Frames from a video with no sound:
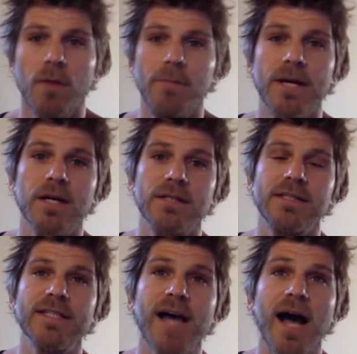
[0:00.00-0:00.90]
because
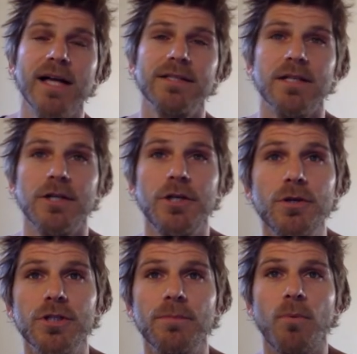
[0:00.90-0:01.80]
this has a
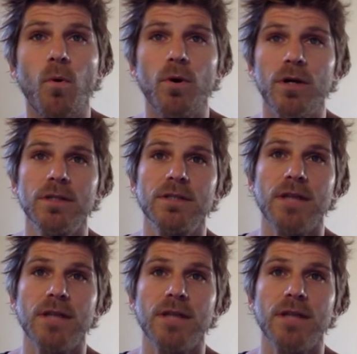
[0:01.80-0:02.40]
huge importance